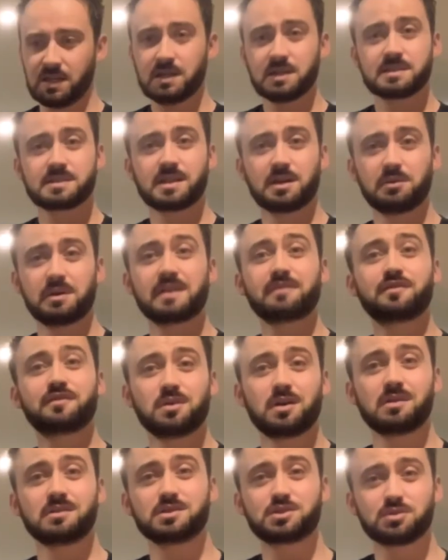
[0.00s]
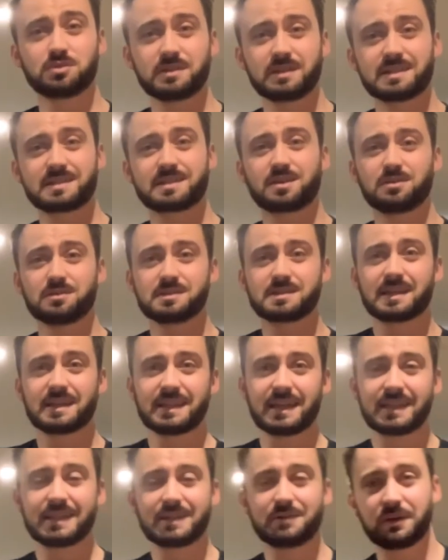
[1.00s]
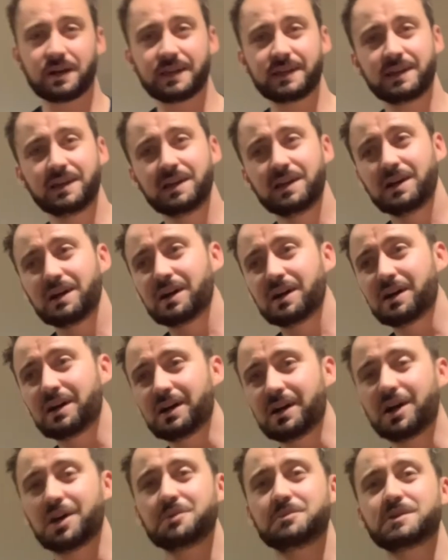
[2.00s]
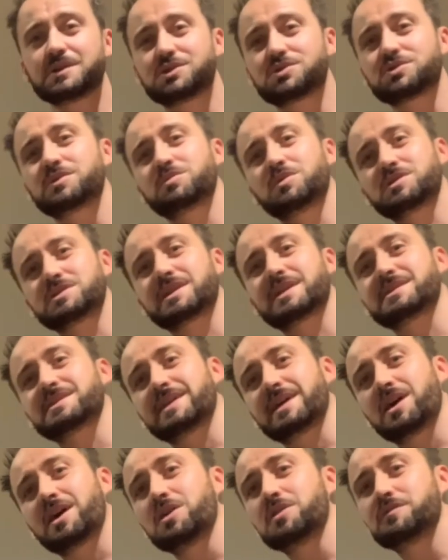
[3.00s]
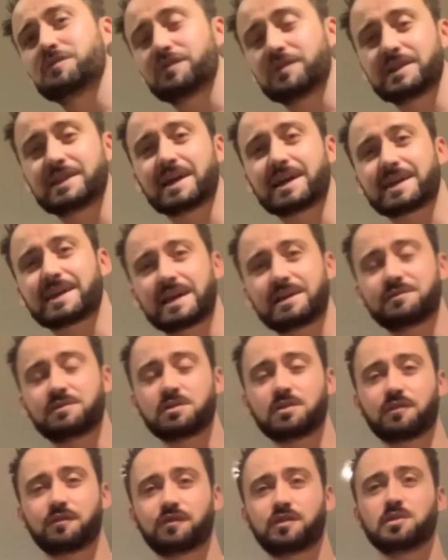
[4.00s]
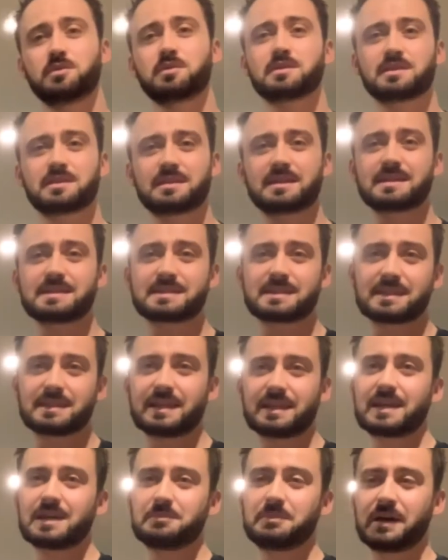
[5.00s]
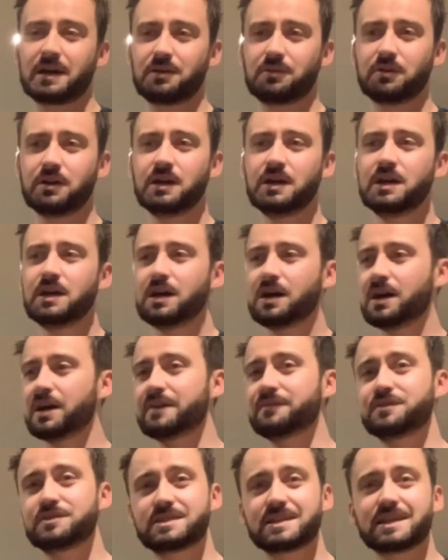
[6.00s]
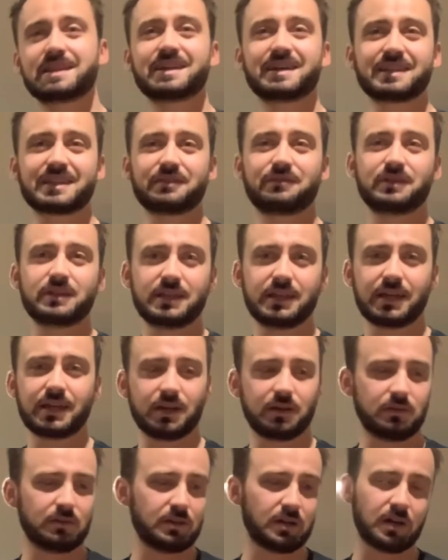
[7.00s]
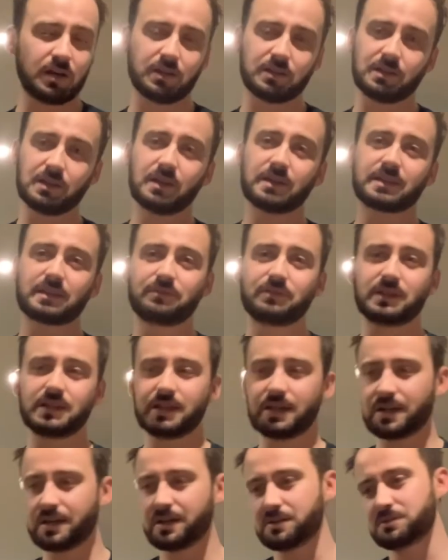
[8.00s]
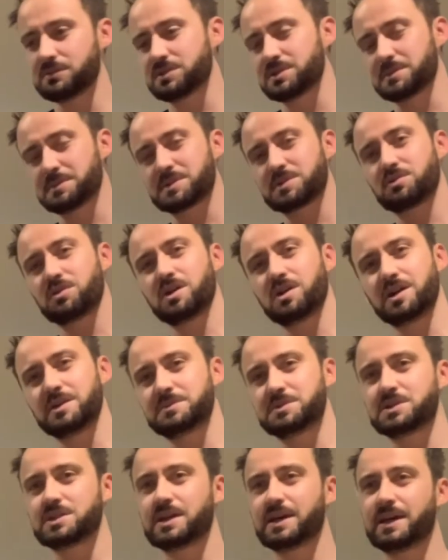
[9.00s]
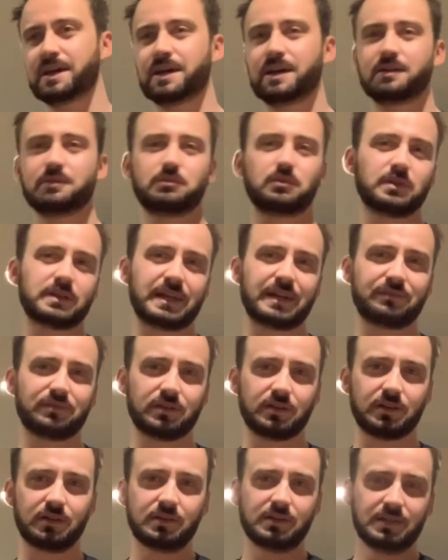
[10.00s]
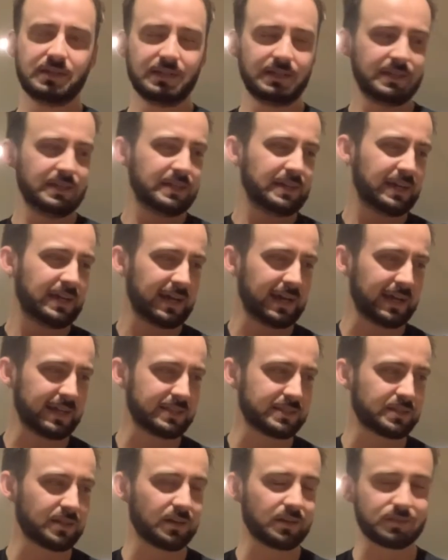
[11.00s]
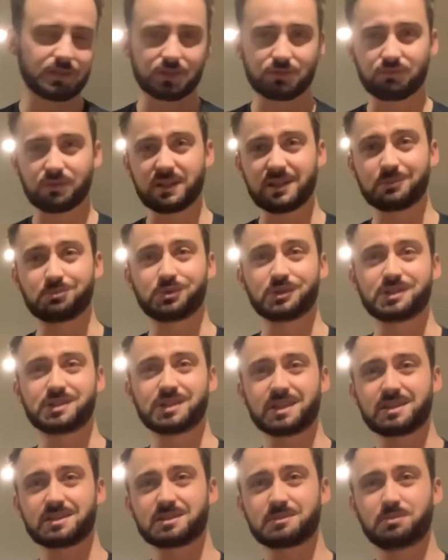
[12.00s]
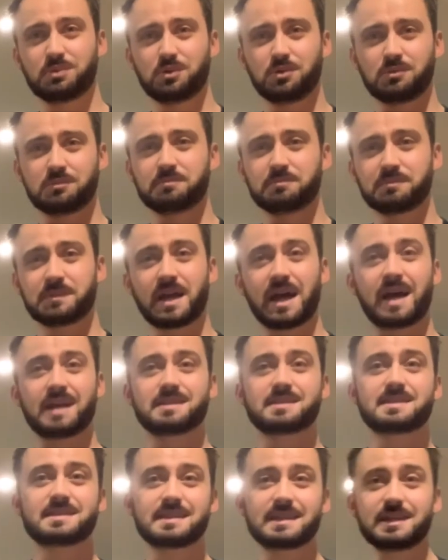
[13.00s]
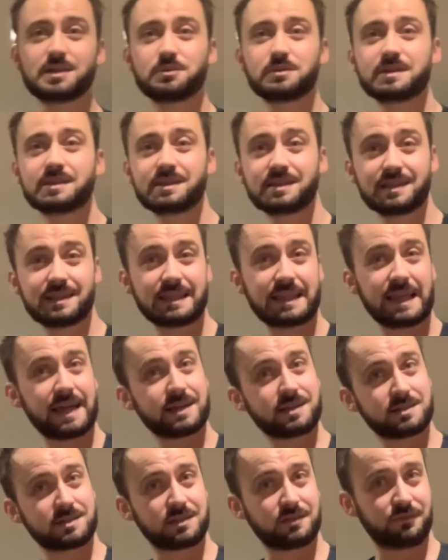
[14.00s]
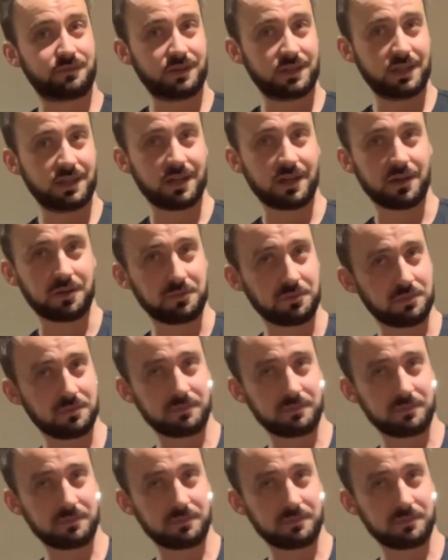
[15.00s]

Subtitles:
So if you are enjoying this content anyway, I hope you enjoyed watching that today. Hopefully that gave you a few other things to think about. If you did like the video, subscribe, share, whatever. And I just really appreciate the support. And see you in the next video.